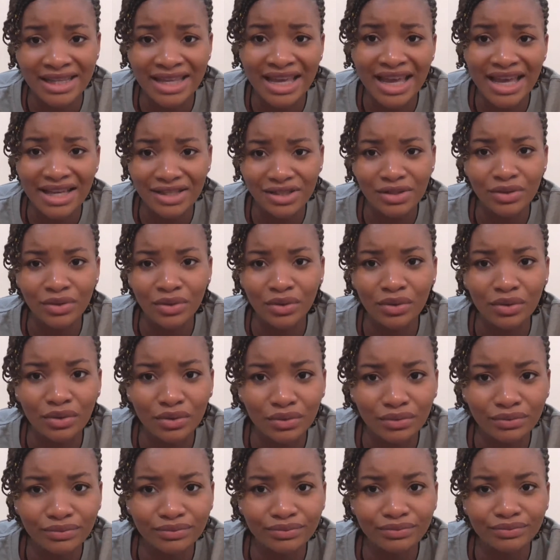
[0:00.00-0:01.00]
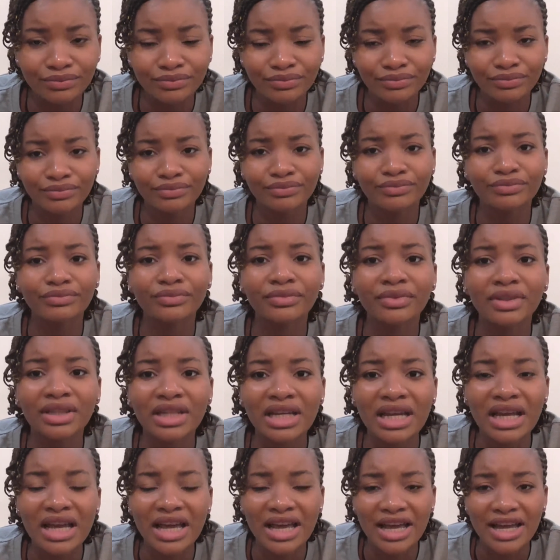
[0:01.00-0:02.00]
guess who?
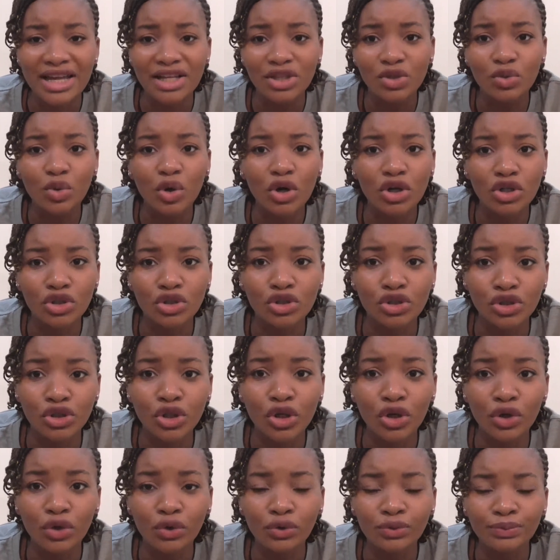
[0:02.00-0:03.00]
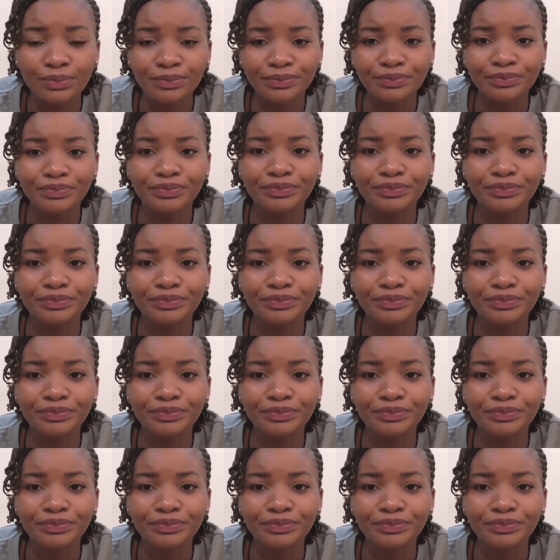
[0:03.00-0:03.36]
It was Joe.